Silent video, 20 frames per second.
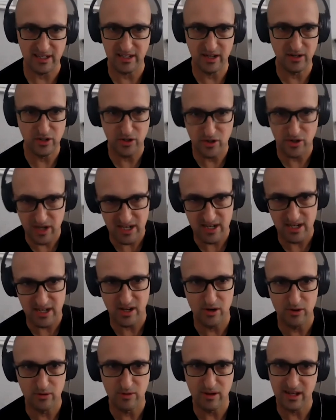You didn't
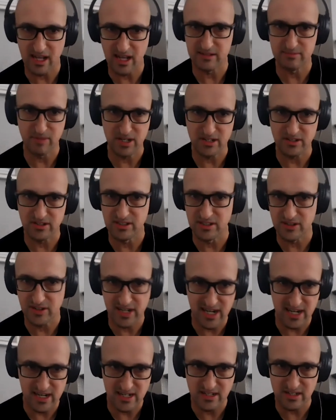know as much as you
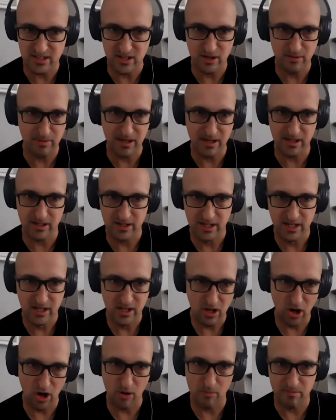needed to know about
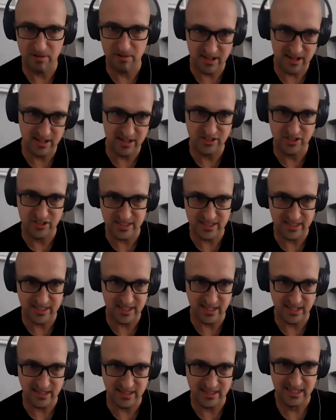ops and
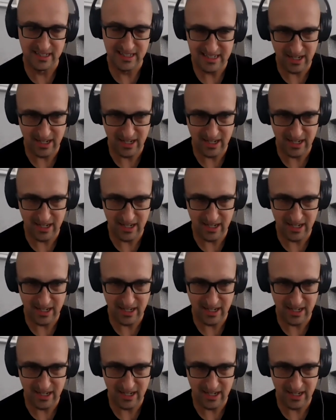logistics.